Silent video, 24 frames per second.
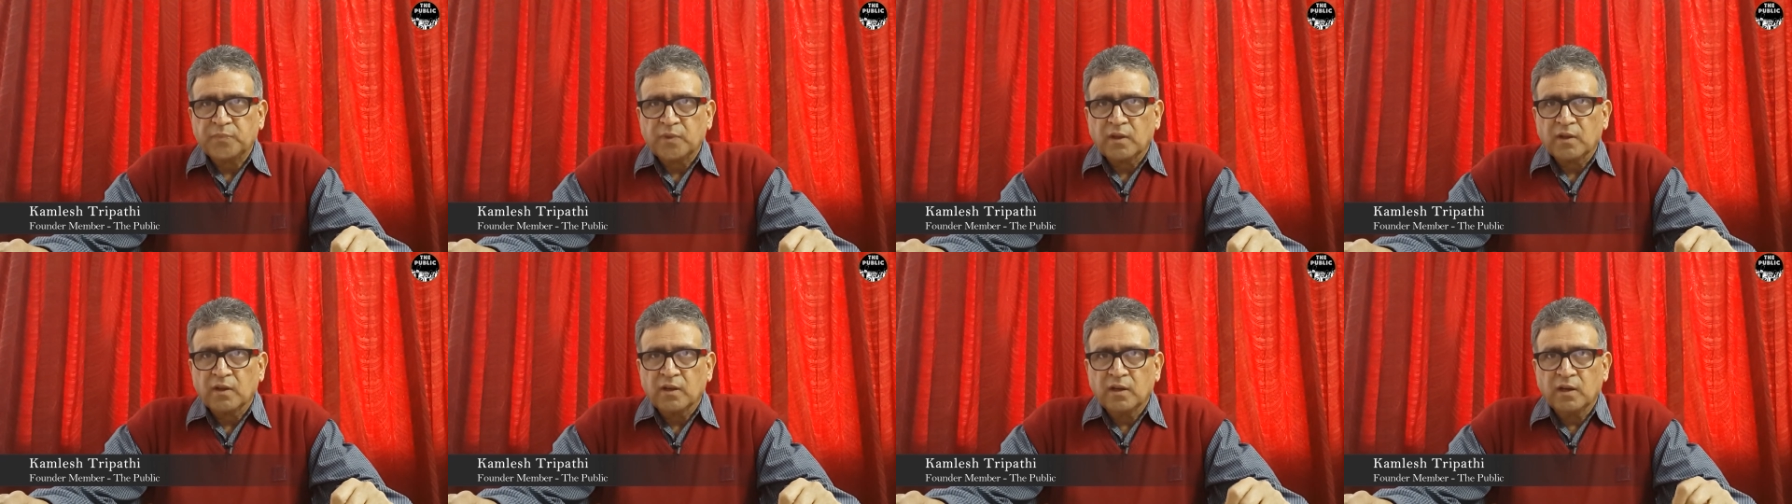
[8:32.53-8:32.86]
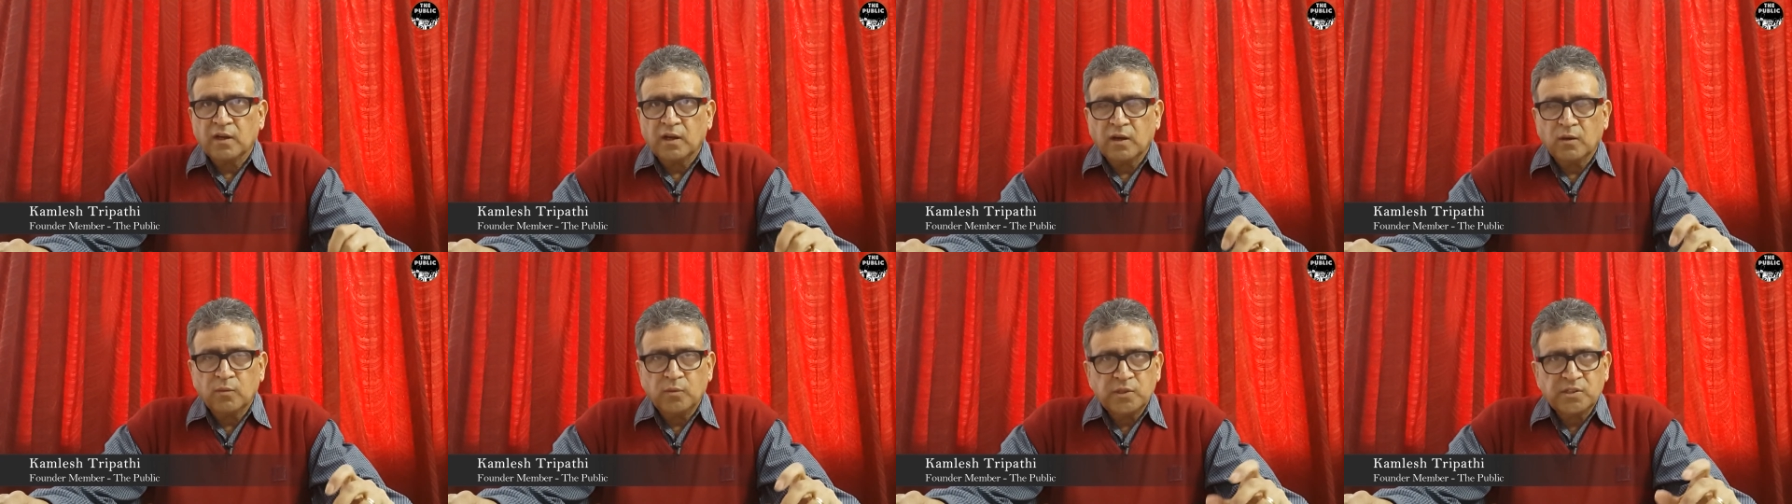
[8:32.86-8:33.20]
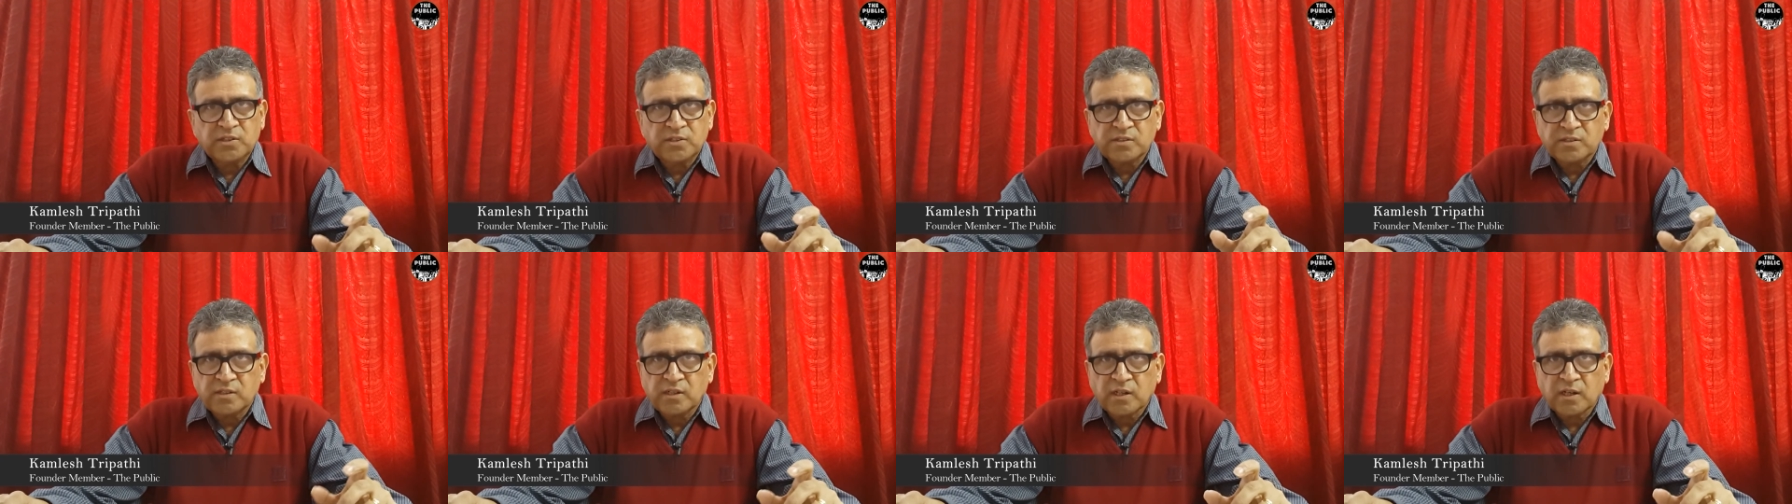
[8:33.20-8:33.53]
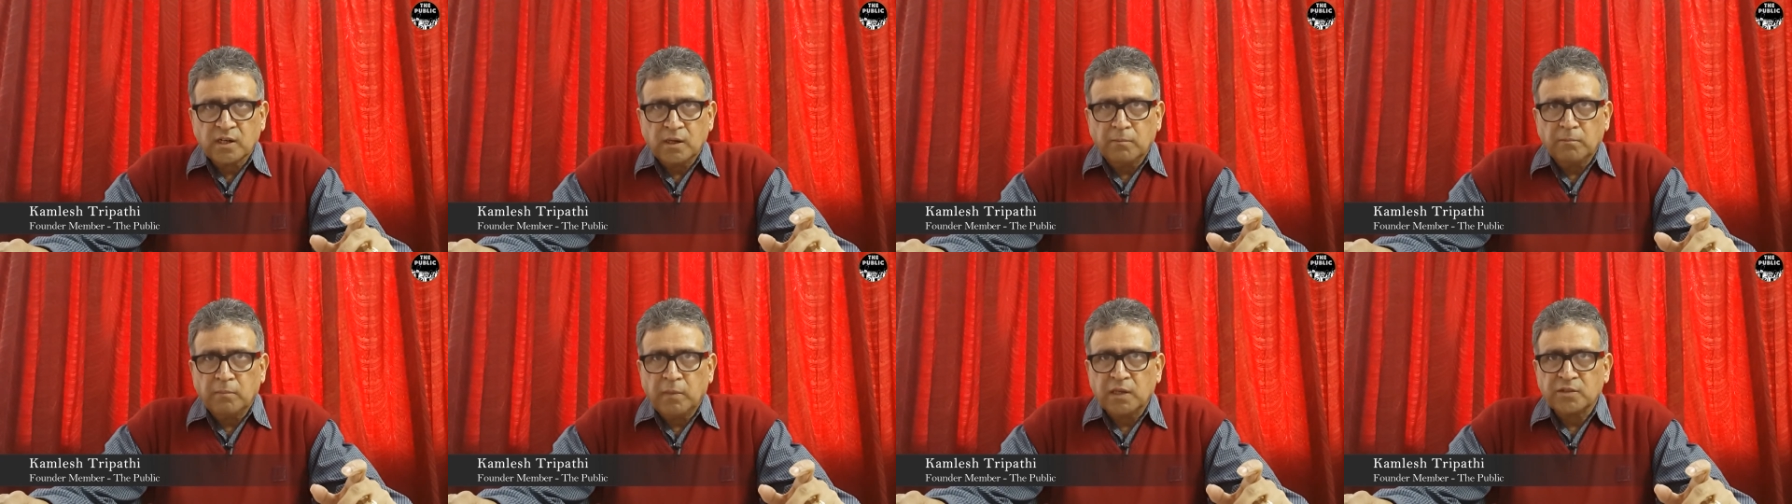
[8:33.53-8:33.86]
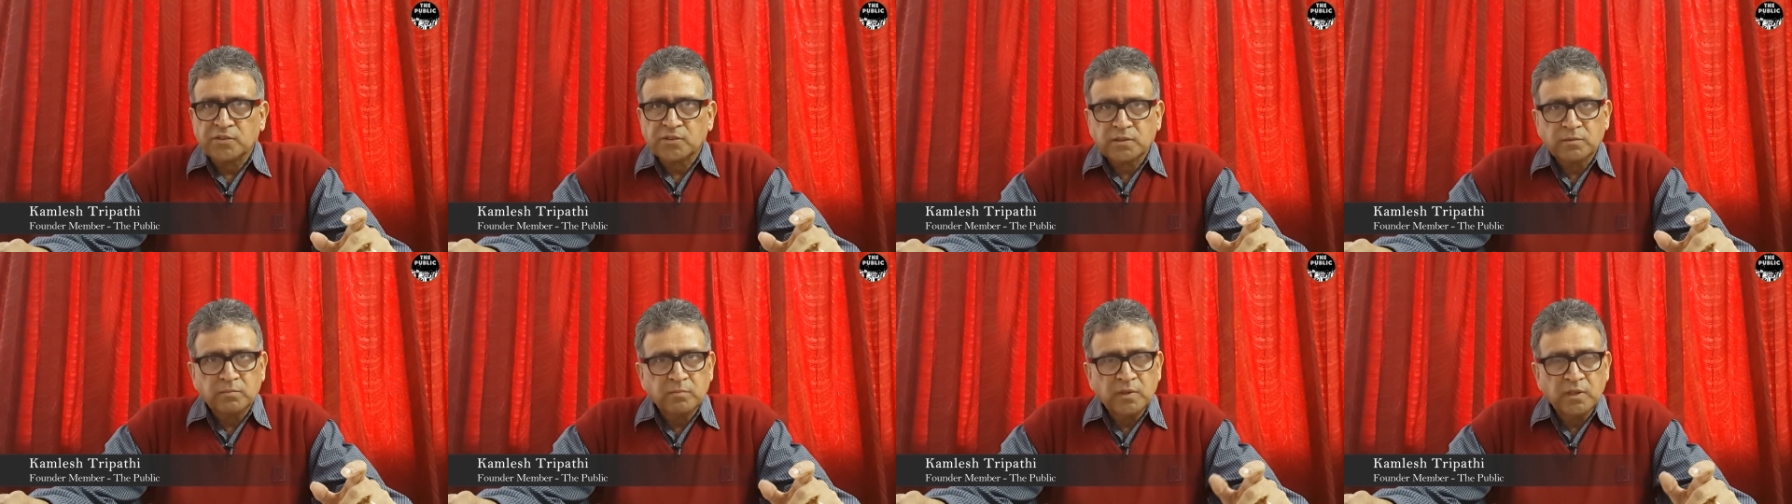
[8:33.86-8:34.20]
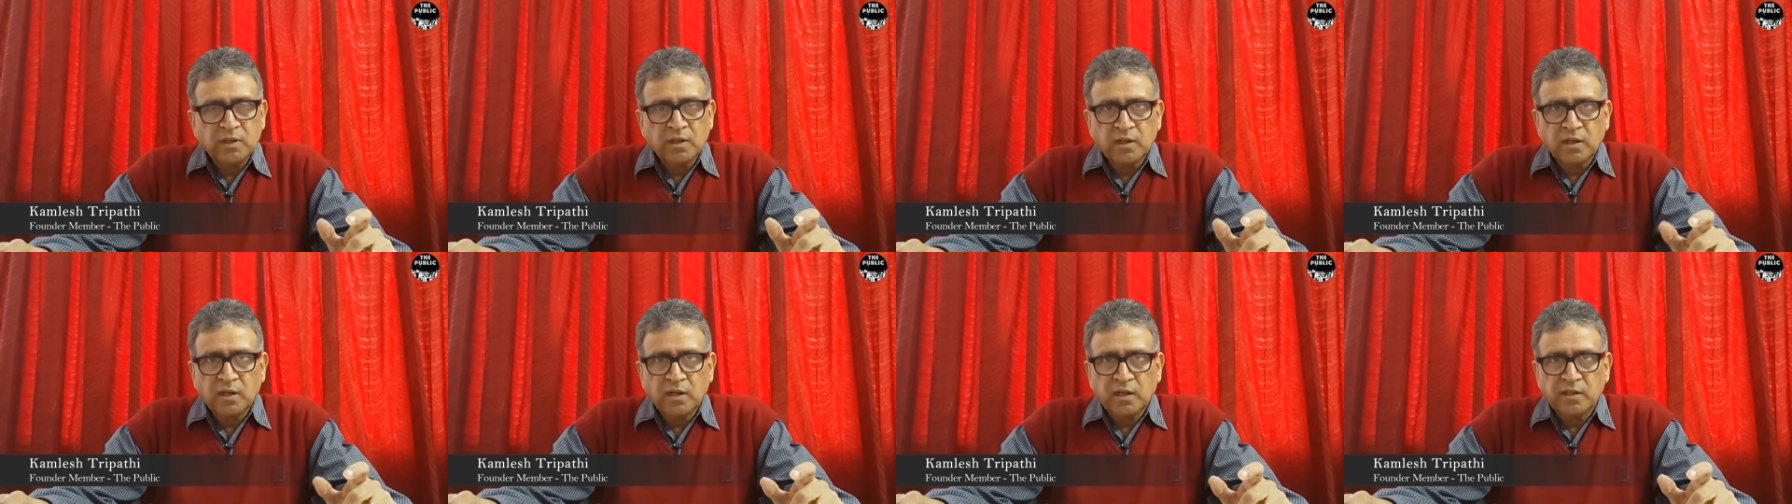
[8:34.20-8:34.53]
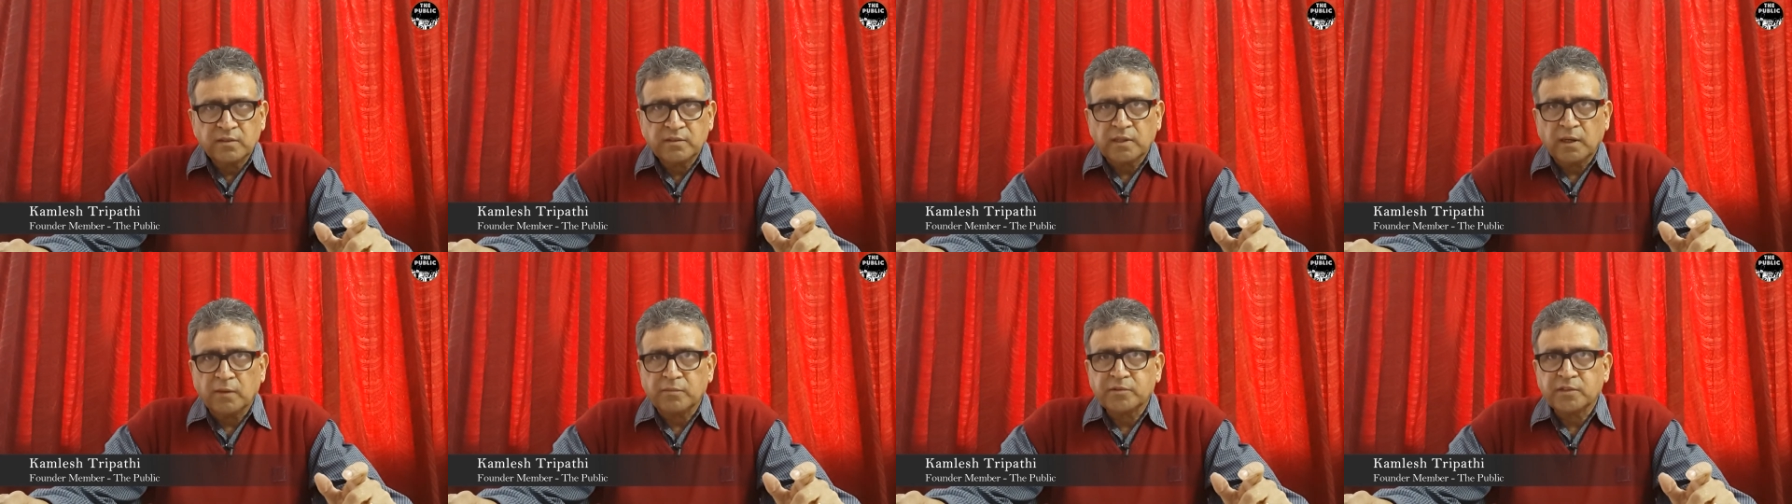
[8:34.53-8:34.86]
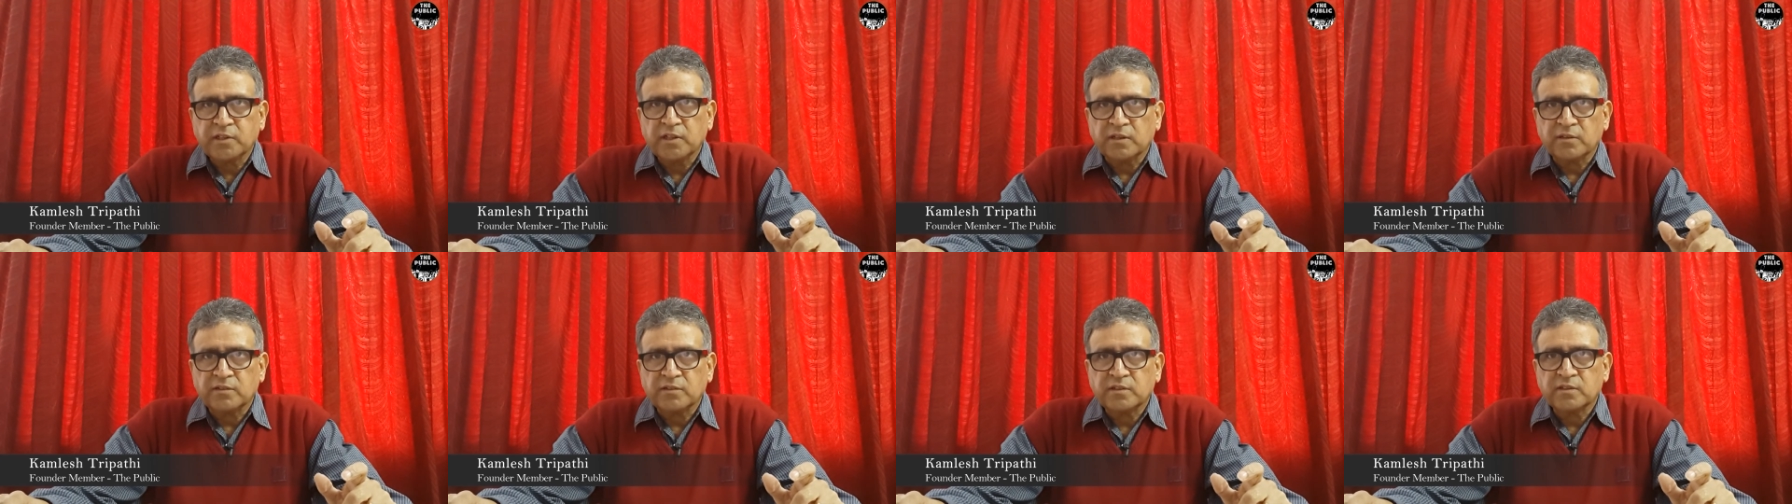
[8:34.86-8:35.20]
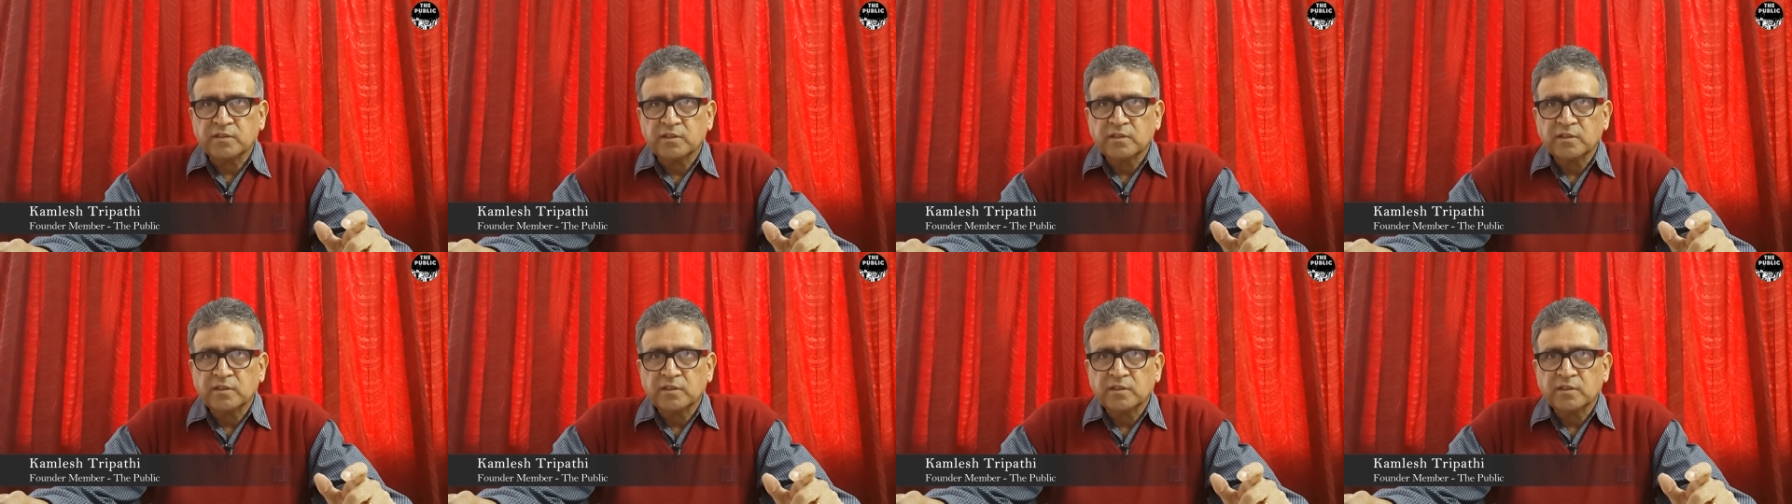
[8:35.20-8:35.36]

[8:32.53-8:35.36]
uh, which is a combustible uh, substance.